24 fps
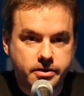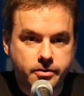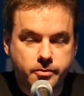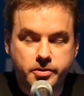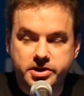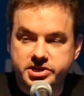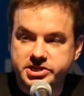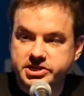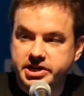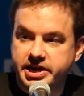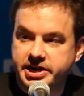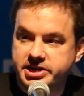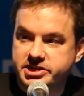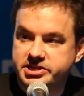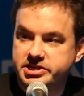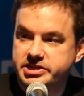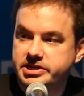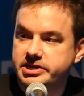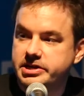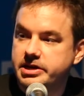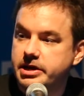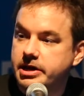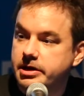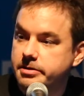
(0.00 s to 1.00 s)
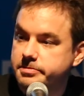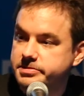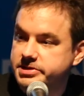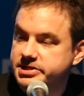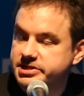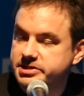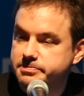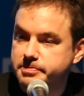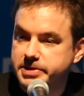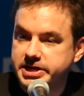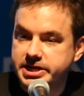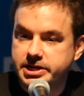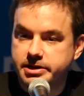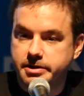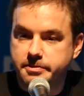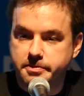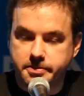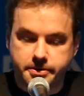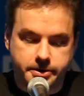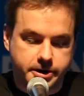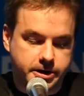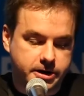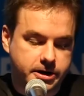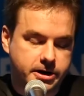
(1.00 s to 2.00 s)
which actually helped speed
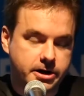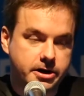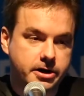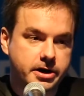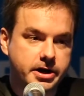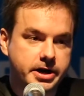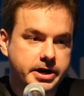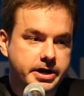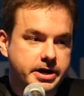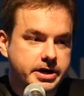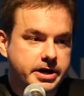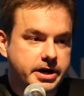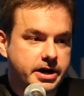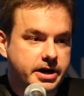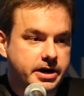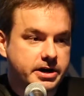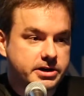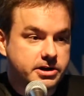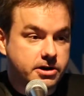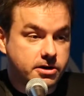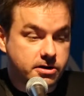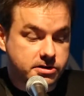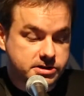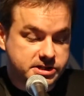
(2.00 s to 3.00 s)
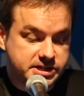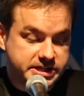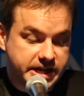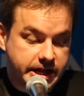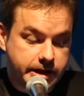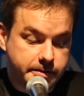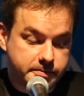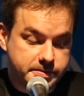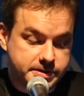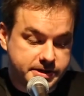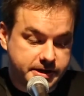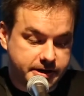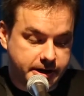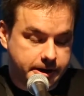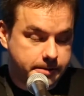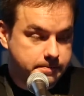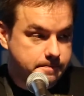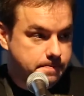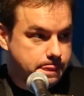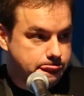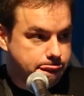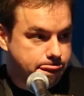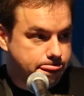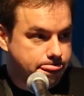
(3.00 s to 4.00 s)
up our call setup
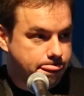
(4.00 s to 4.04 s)
time.